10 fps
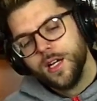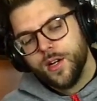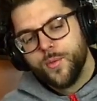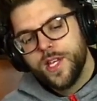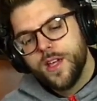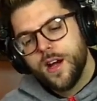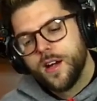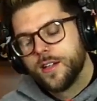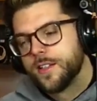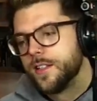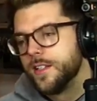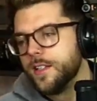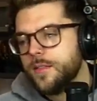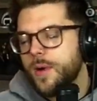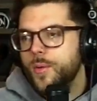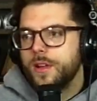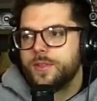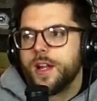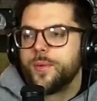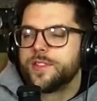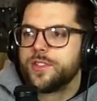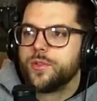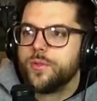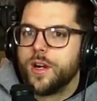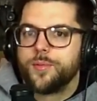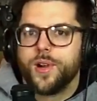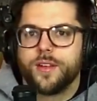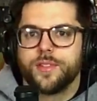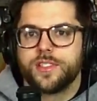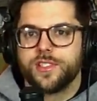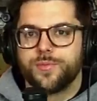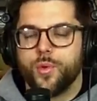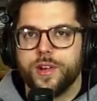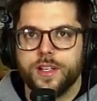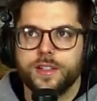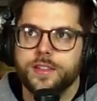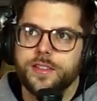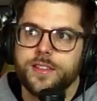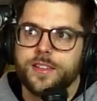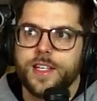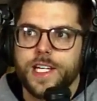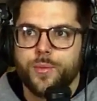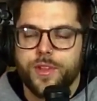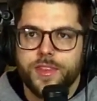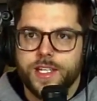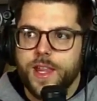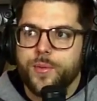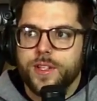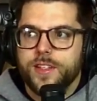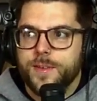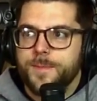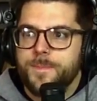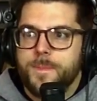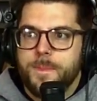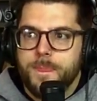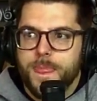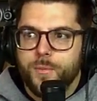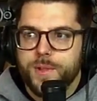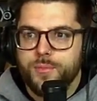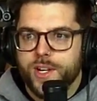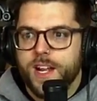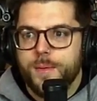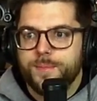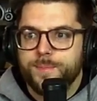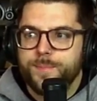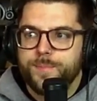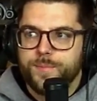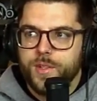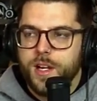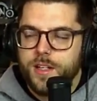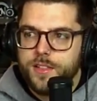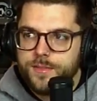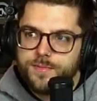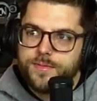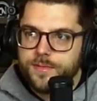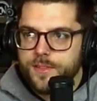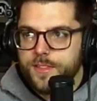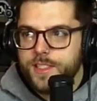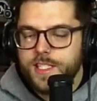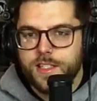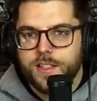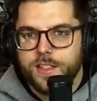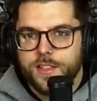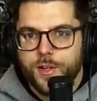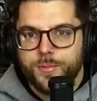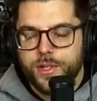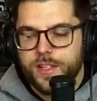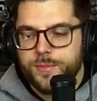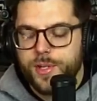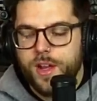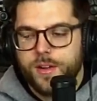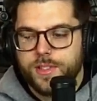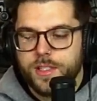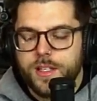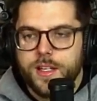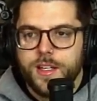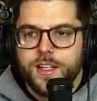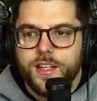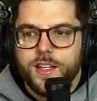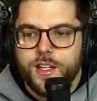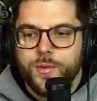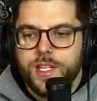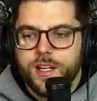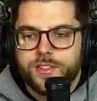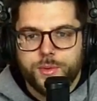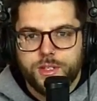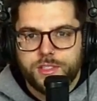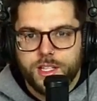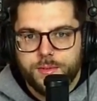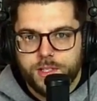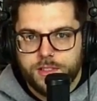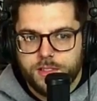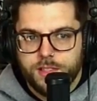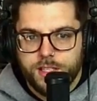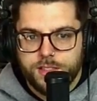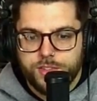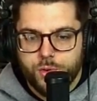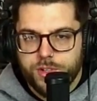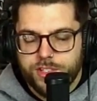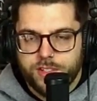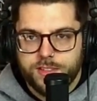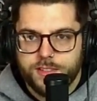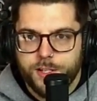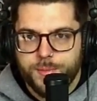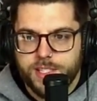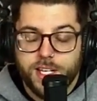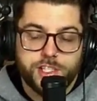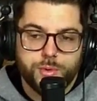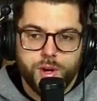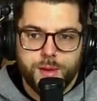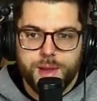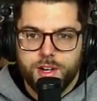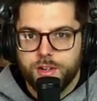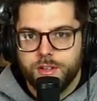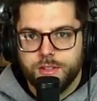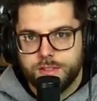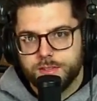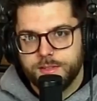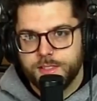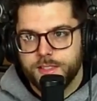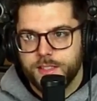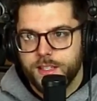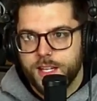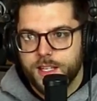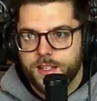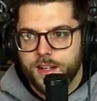my wife and I went to breakfast this morning, and one thing that we bring up decently, pretty often, we used to live in Georgia. That's actually where I met her, and